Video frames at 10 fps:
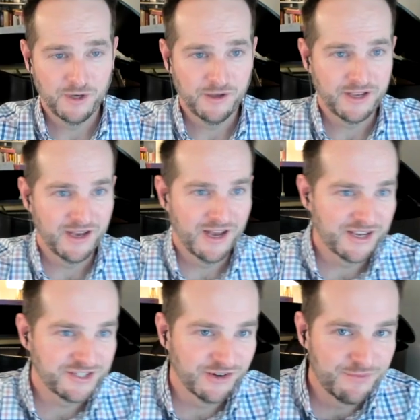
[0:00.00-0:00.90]
taker. I
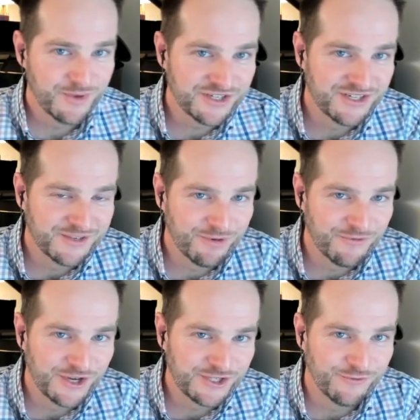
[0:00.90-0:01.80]
guess our ambition as
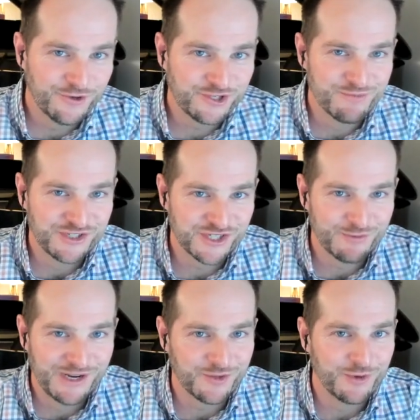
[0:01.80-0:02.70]
professional fishermen just
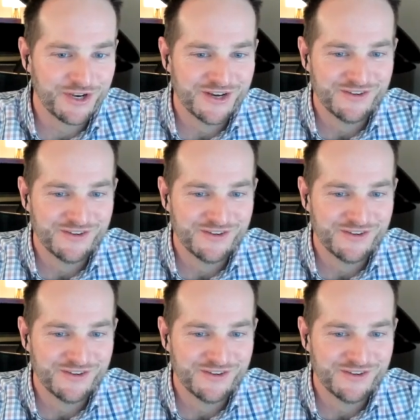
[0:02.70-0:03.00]
went out the window.